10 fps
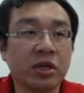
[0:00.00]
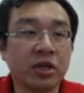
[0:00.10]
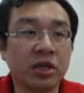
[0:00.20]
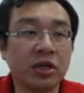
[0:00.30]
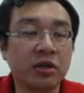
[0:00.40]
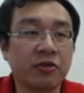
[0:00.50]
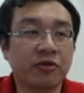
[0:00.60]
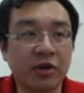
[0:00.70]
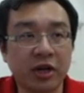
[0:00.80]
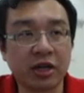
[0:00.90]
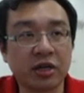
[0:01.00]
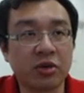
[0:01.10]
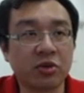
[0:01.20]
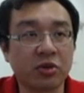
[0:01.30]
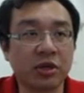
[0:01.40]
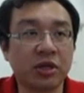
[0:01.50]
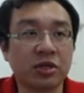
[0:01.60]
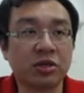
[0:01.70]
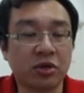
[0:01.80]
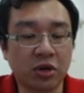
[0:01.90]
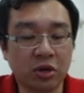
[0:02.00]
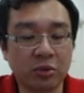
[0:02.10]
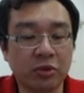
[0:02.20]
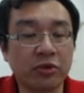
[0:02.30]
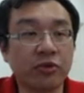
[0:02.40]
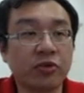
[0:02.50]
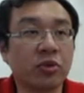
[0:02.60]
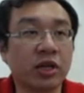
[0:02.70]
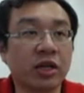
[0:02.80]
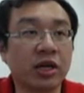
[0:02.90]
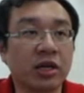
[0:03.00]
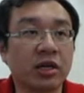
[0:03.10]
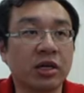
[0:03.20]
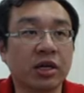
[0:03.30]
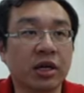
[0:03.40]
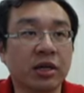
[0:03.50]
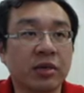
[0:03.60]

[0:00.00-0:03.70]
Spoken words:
e5 will be the strong move to attack the knight,